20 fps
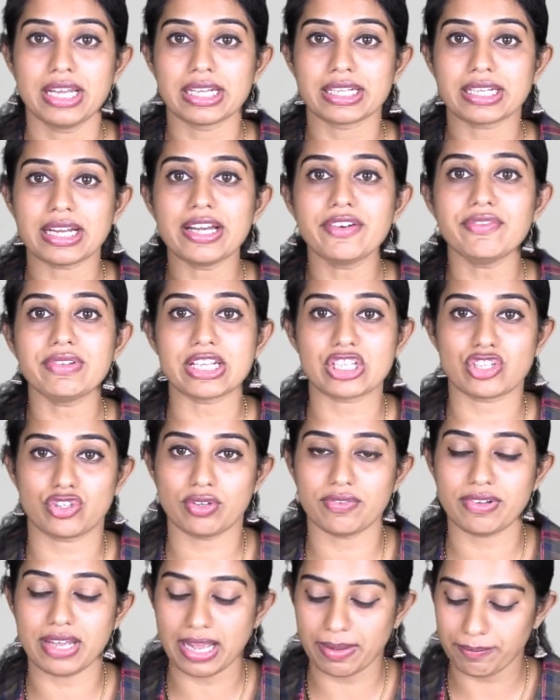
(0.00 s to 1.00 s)
Convection
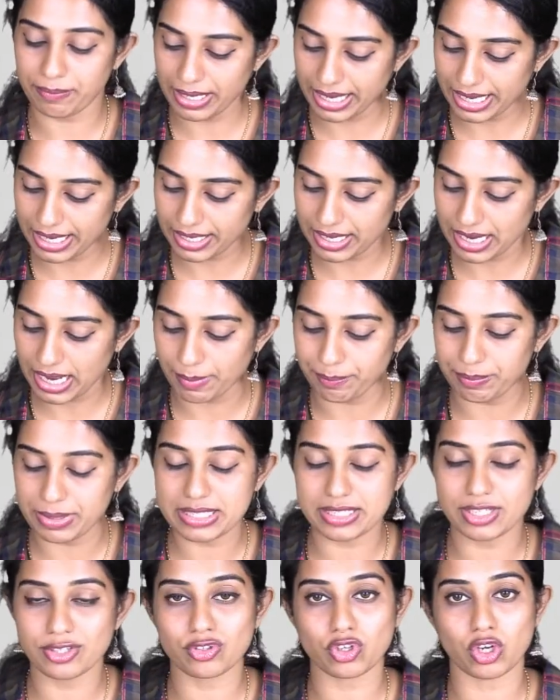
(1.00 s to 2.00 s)
of air
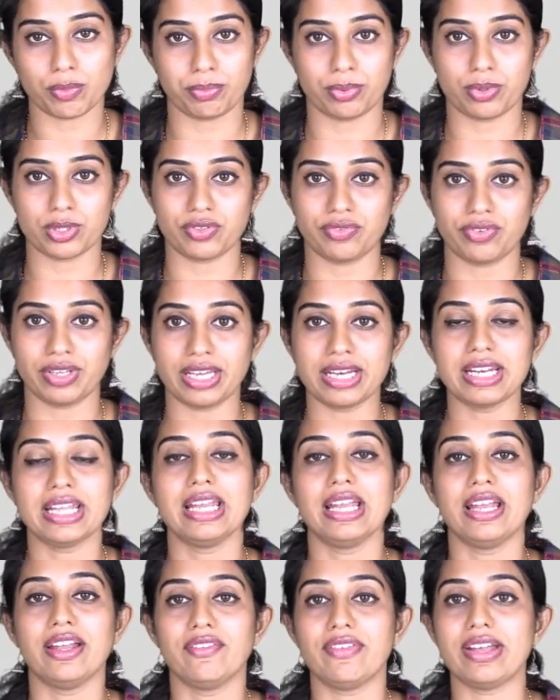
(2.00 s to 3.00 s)
happens in troposphere,
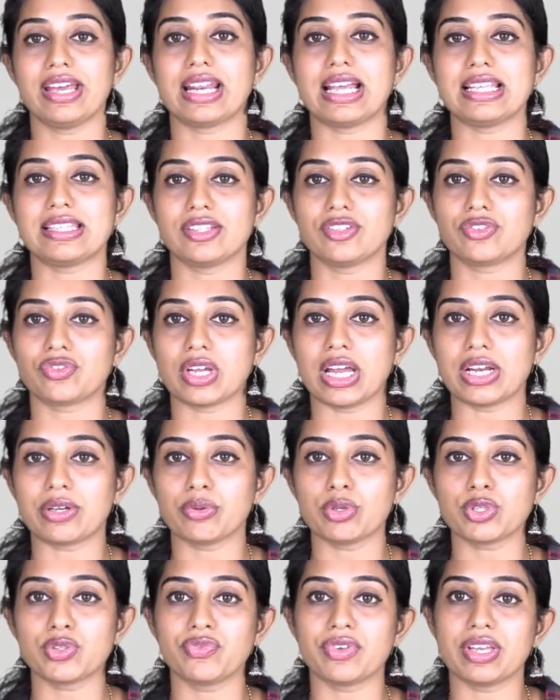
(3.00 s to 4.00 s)
whereas in
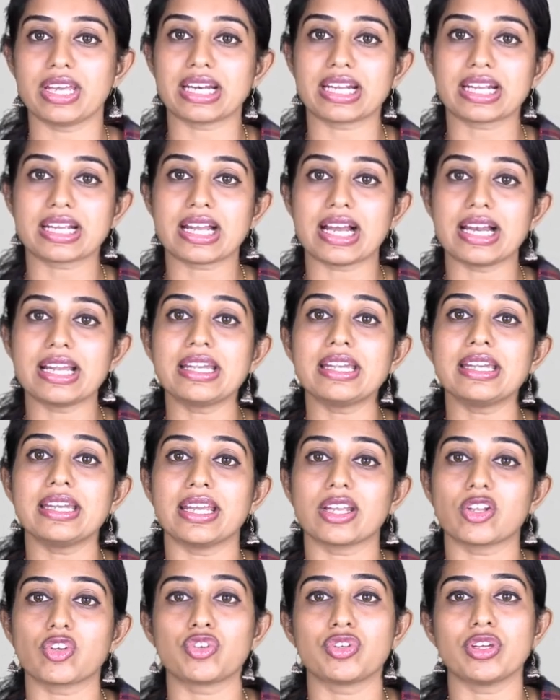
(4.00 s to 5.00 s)
stratosphere,
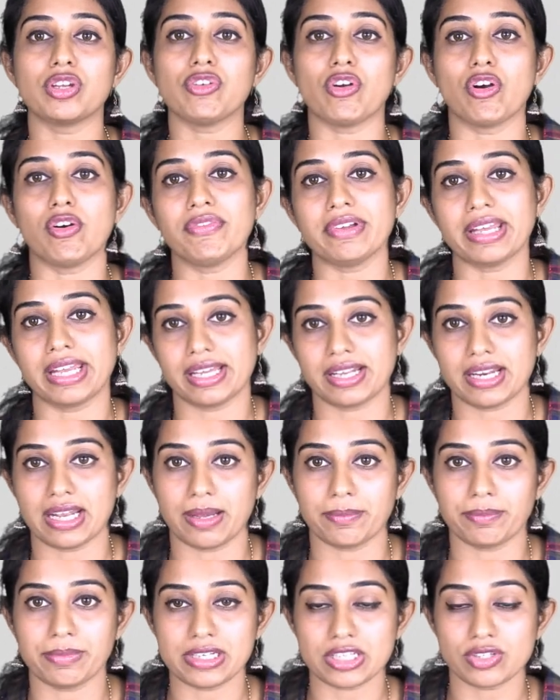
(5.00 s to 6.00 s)
conduction of air
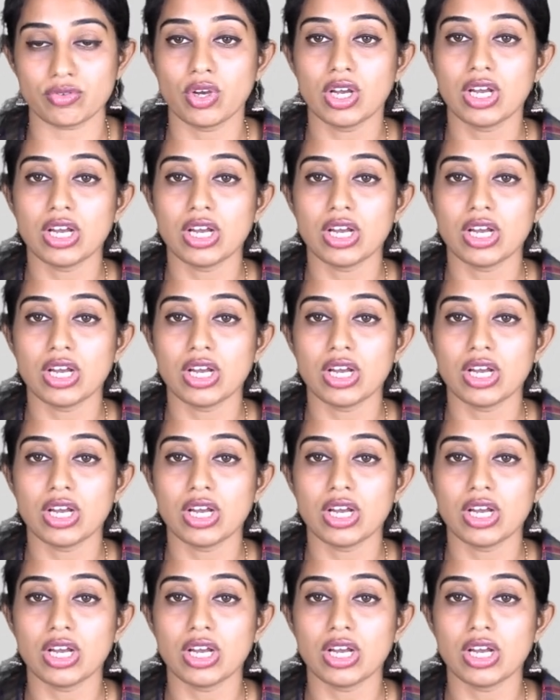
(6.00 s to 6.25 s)
happens.